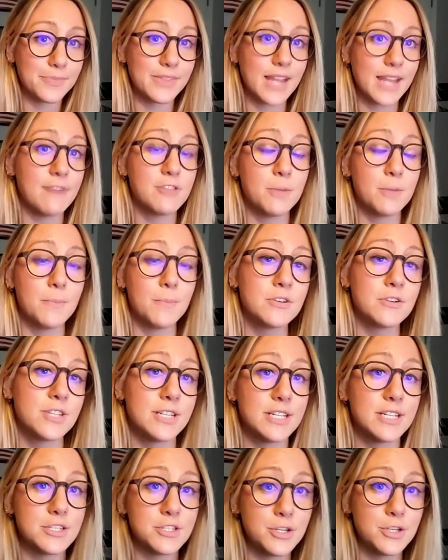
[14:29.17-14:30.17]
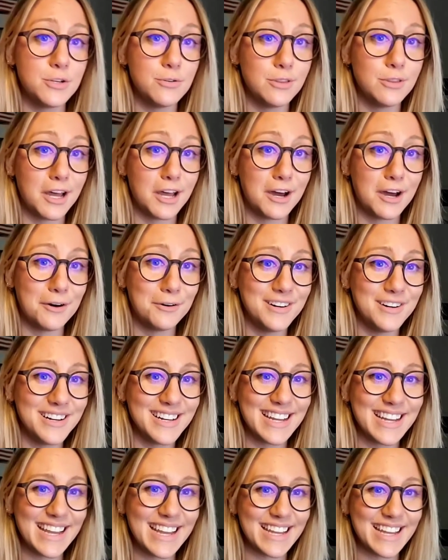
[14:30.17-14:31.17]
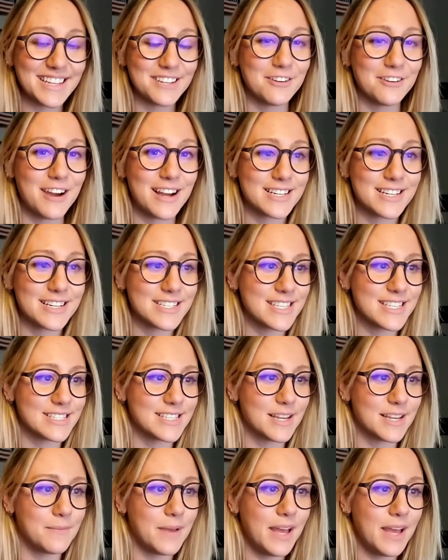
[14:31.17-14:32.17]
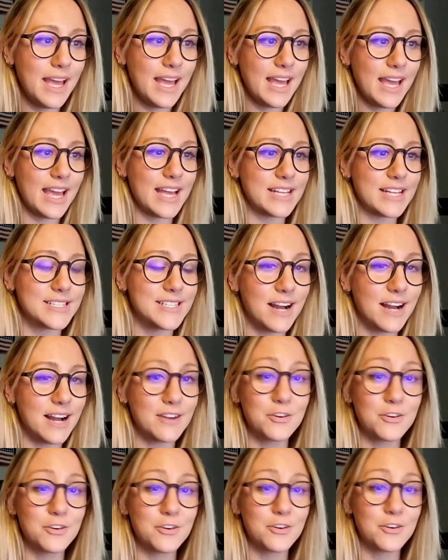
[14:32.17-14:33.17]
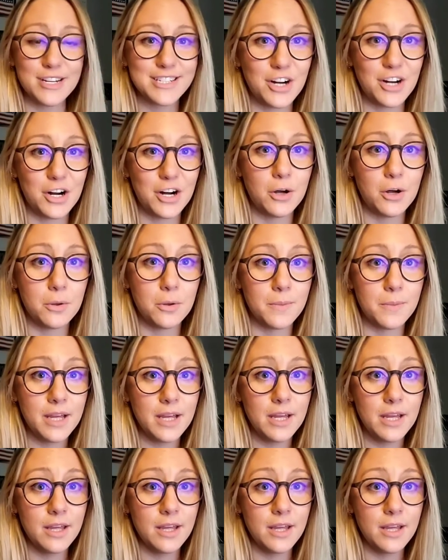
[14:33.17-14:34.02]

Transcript: Now, if the person is too low in neuroticism, it's not going to calm